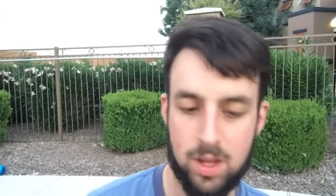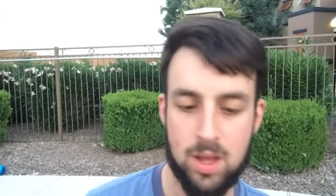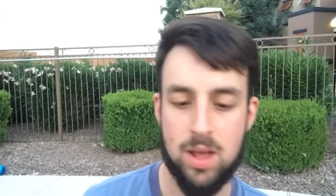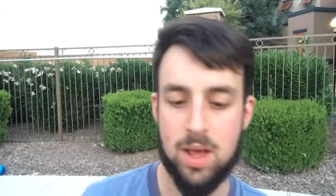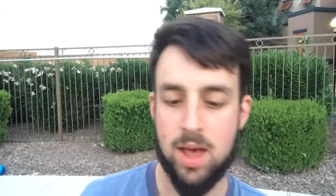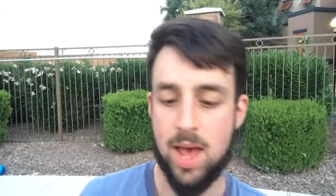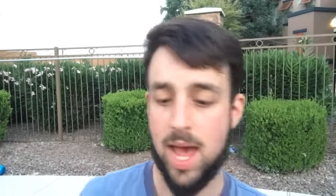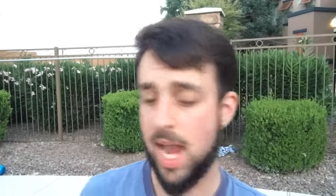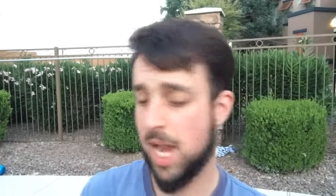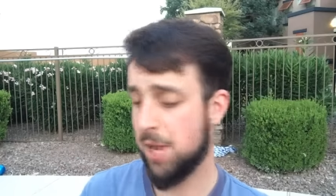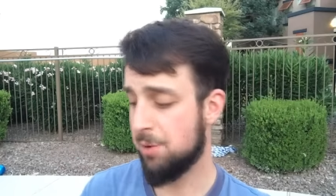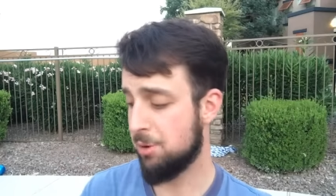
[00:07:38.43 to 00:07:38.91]

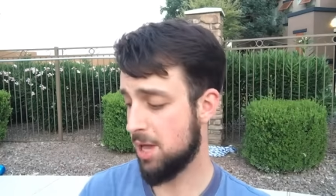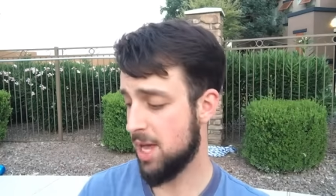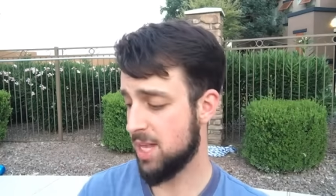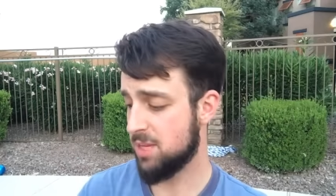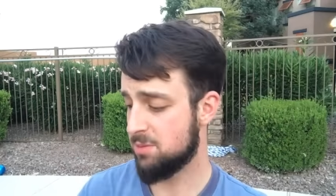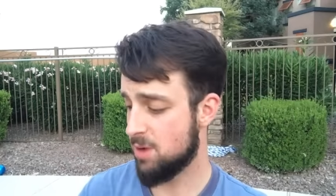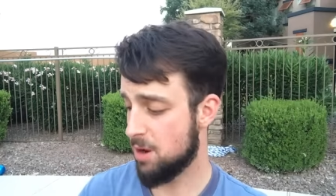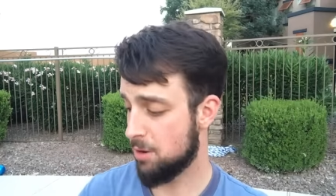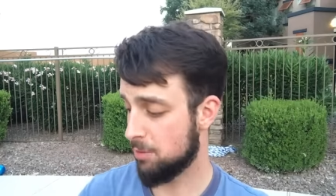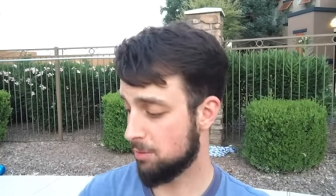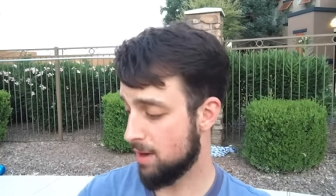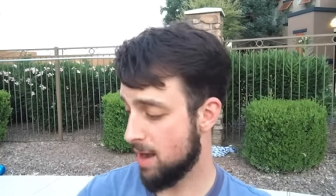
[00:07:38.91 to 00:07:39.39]
Anyway, that's
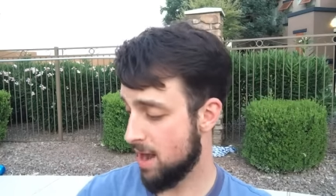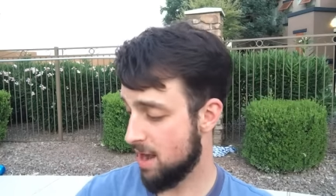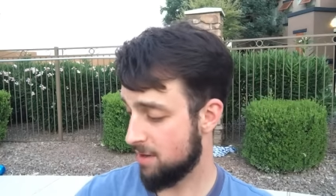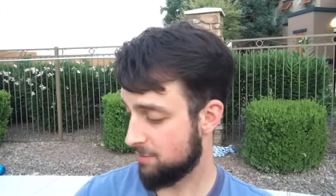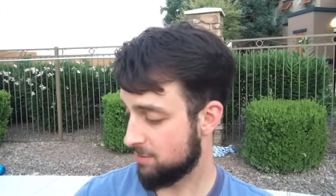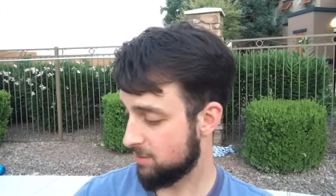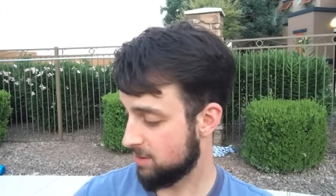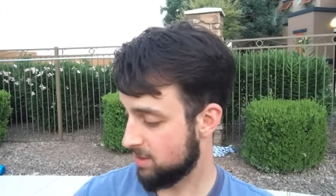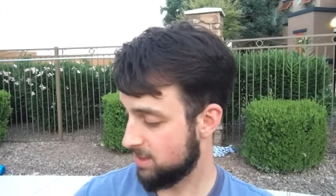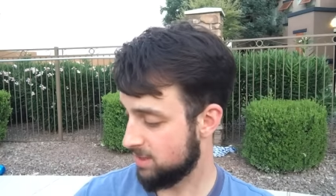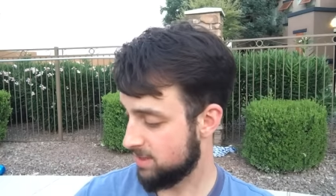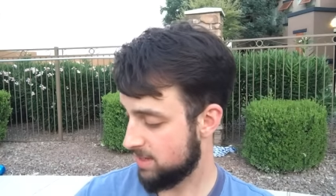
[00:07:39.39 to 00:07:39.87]
my rant
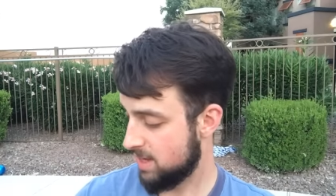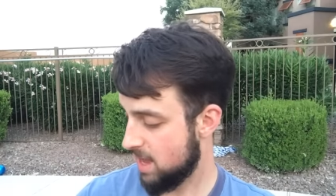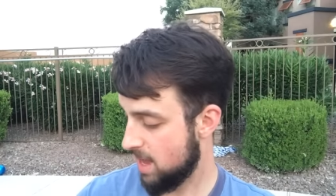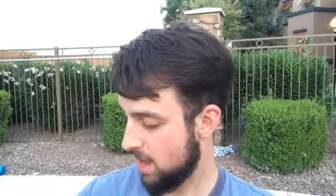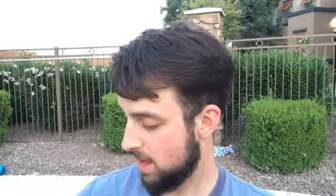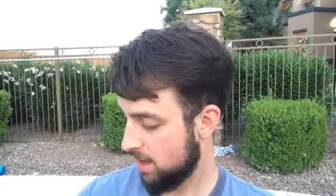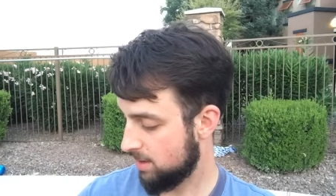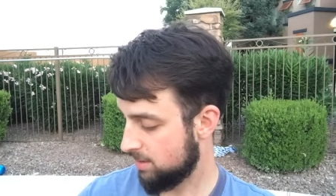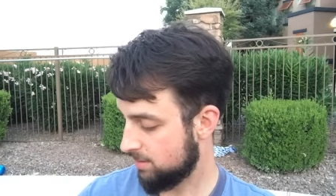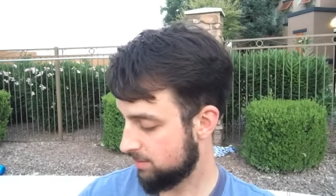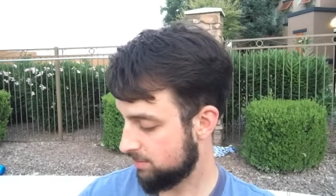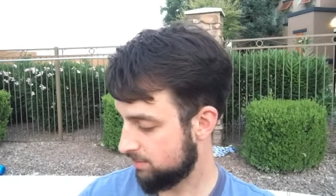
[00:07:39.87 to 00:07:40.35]
for the
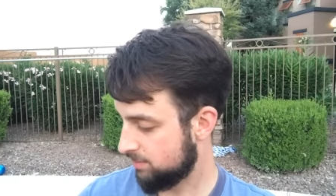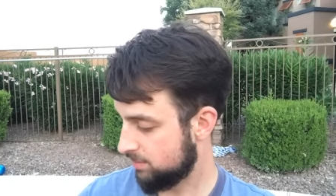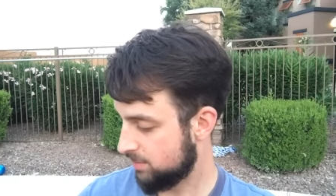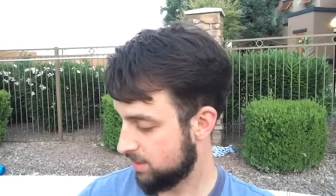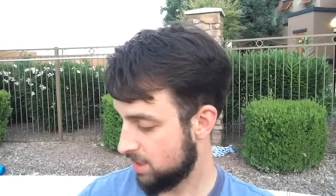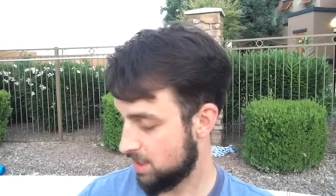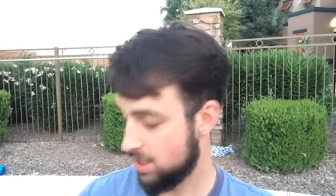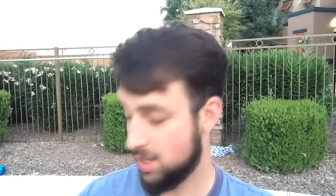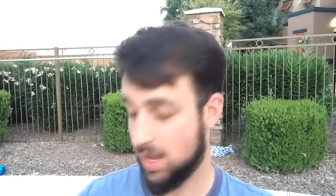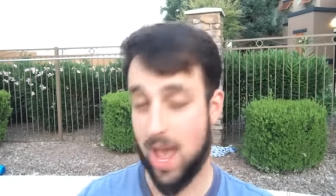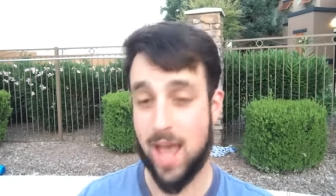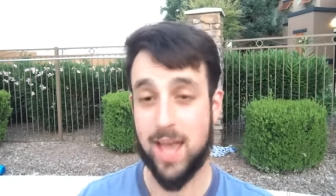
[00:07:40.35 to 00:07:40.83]
day.
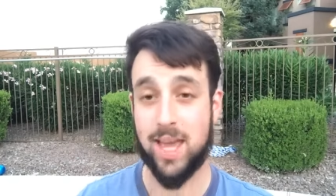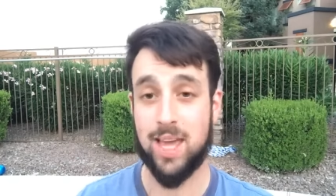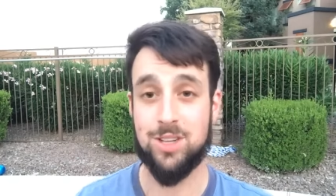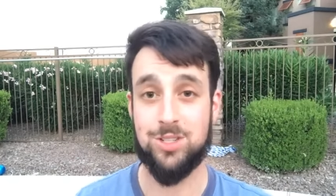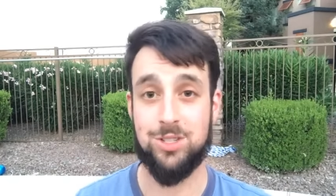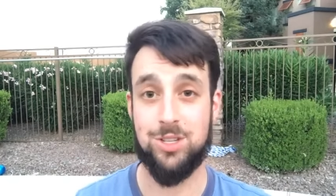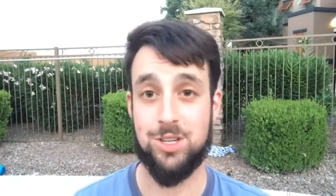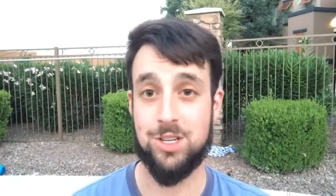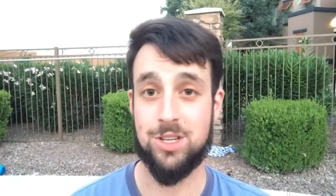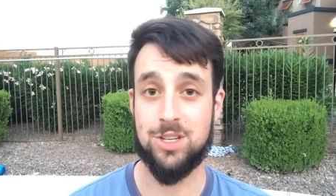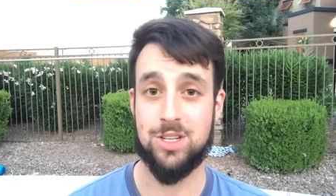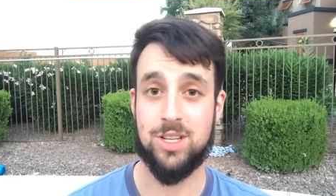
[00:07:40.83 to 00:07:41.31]
I
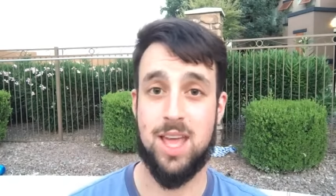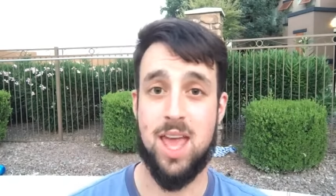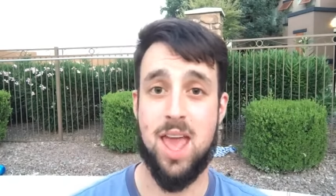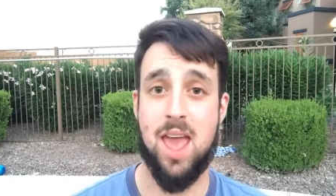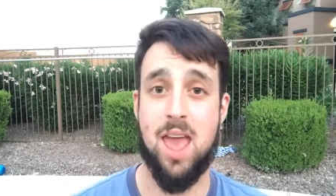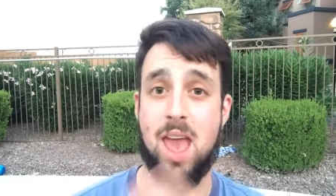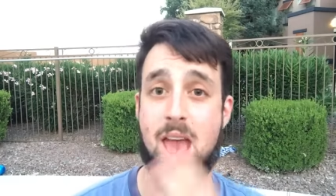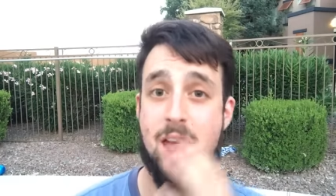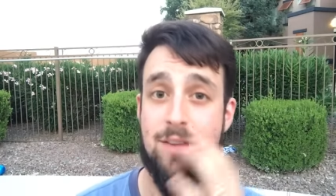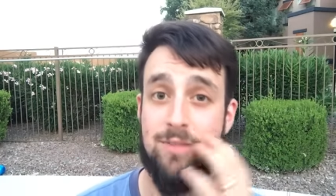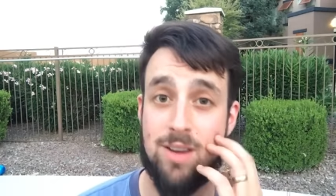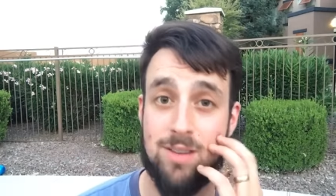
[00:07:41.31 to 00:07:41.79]
guess you just can't
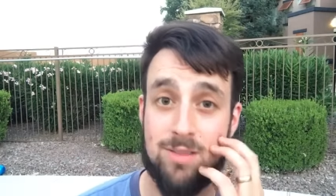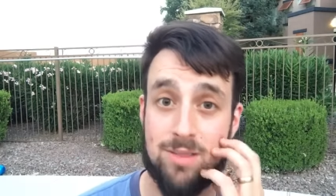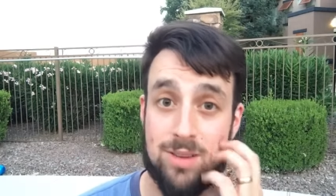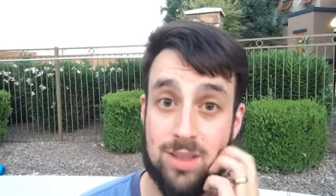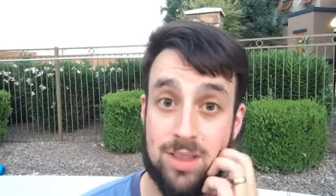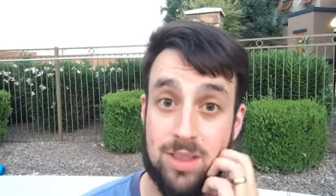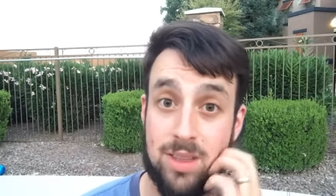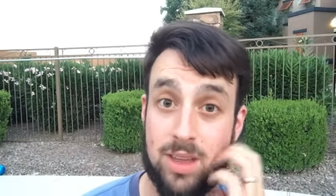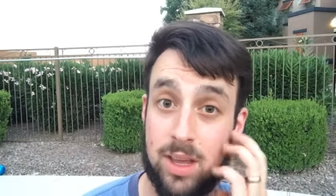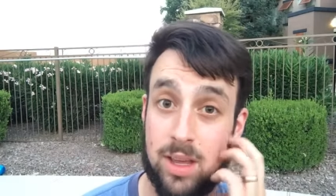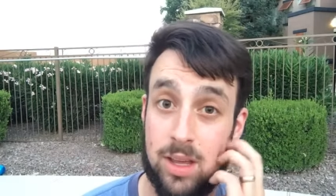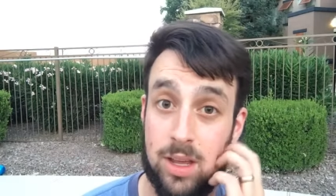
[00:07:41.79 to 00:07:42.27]
have
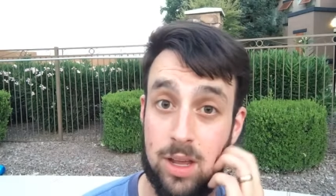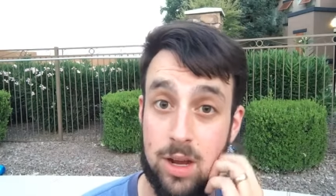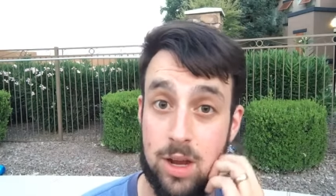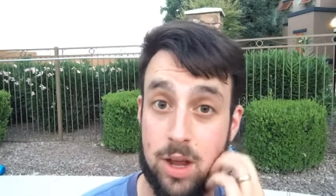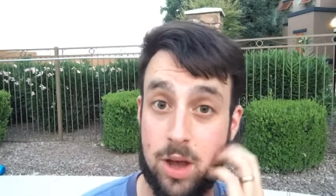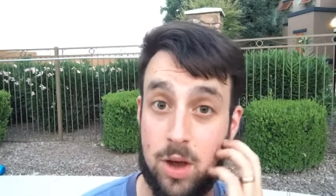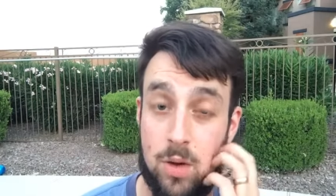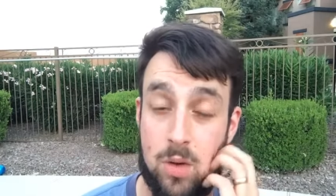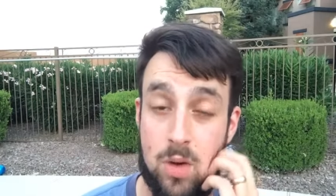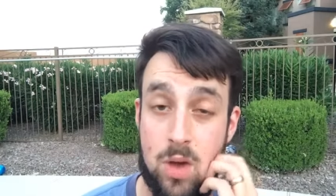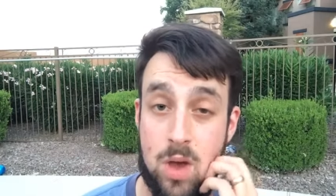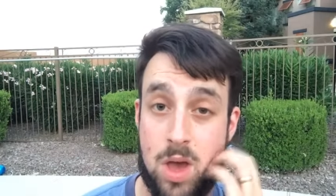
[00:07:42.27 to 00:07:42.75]
everything, you
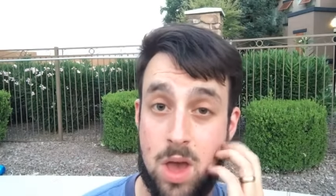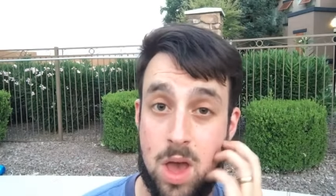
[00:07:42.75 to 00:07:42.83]
know?